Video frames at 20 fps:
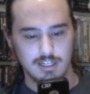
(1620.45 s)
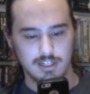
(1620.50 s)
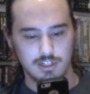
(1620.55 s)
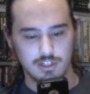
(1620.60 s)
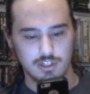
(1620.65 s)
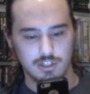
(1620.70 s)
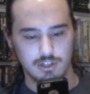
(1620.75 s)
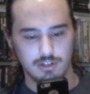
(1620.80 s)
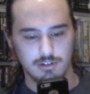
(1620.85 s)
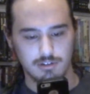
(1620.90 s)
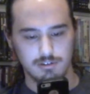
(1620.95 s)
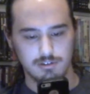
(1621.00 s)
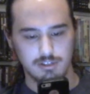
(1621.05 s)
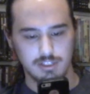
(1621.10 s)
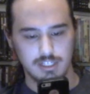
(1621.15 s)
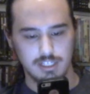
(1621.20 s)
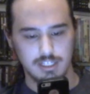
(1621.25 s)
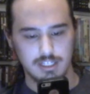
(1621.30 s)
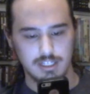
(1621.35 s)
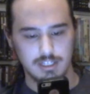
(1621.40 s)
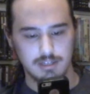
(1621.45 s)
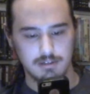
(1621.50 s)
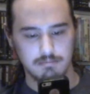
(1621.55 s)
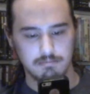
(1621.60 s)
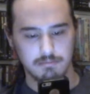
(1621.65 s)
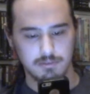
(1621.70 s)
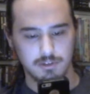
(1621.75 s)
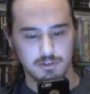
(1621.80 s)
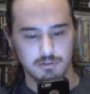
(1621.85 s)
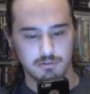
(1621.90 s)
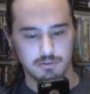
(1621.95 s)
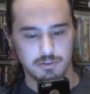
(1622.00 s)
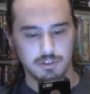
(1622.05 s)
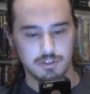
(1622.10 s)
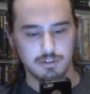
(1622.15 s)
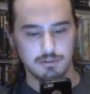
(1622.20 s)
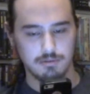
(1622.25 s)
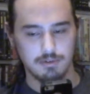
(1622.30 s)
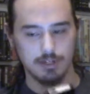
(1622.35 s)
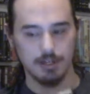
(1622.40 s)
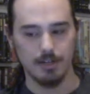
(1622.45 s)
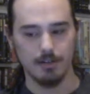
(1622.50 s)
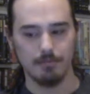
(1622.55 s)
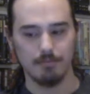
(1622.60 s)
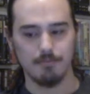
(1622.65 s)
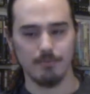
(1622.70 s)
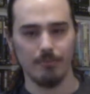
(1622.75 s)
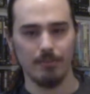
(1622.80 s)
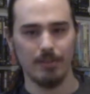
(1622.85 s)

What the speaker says: Shioli Kutsuna,